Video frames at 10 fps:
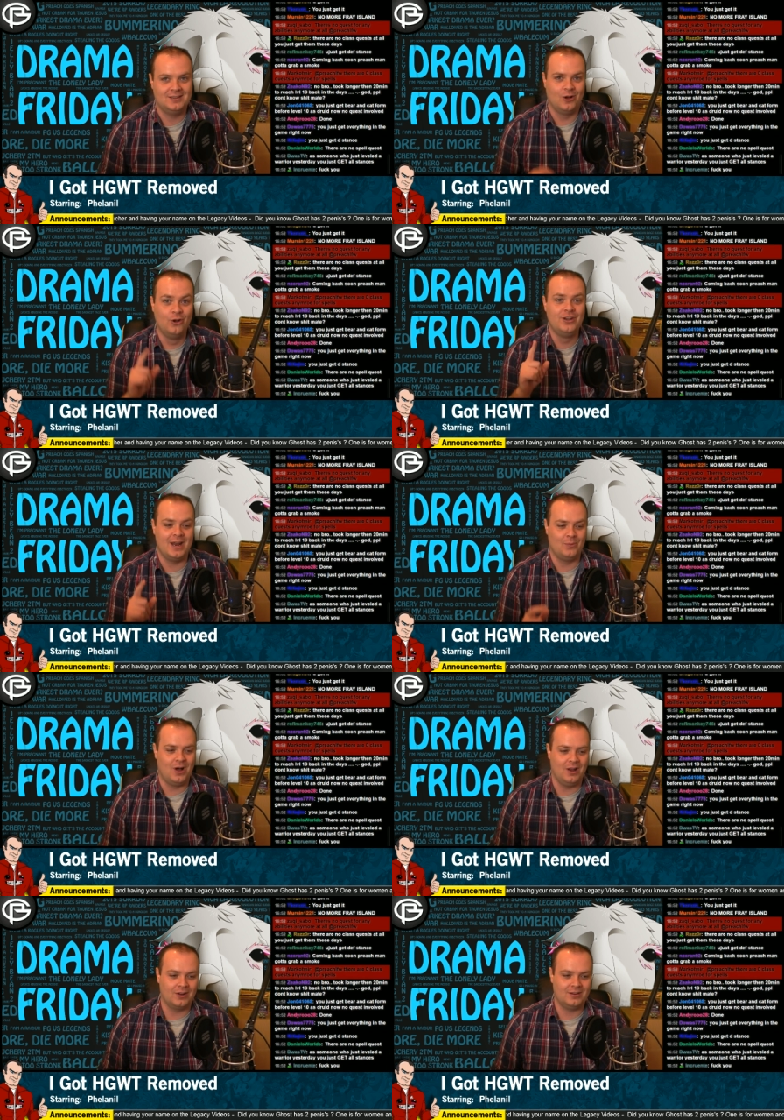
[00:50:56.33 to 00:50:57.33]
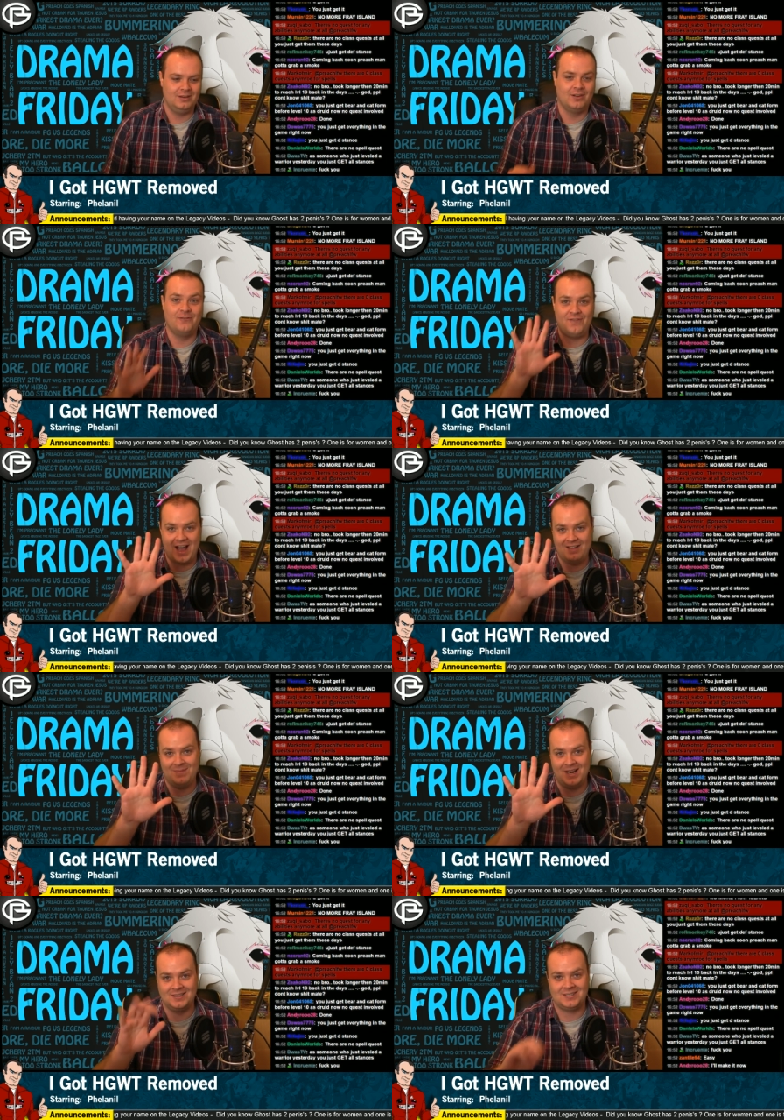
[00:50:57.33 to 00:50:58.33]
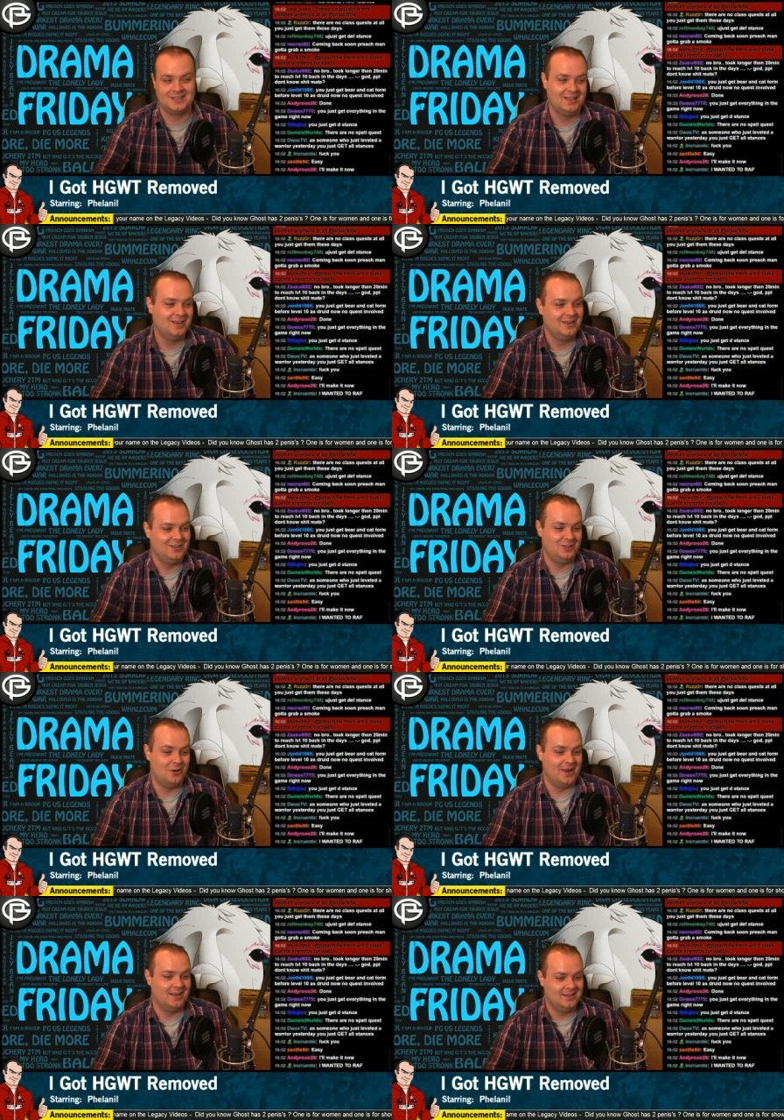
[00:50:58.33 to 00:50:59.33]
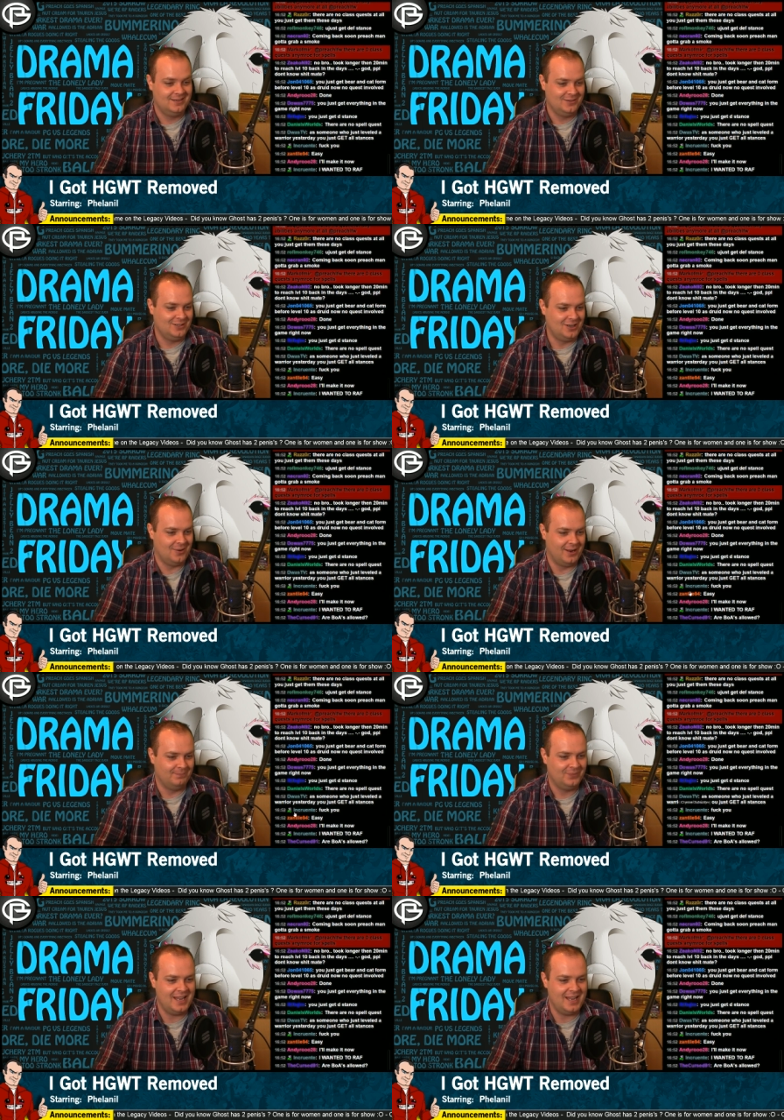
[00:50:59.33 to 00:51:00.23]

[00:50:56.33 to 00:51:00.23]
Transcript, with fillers: Undead warlock. You've got five minutes. Do it. Do it. Yeah,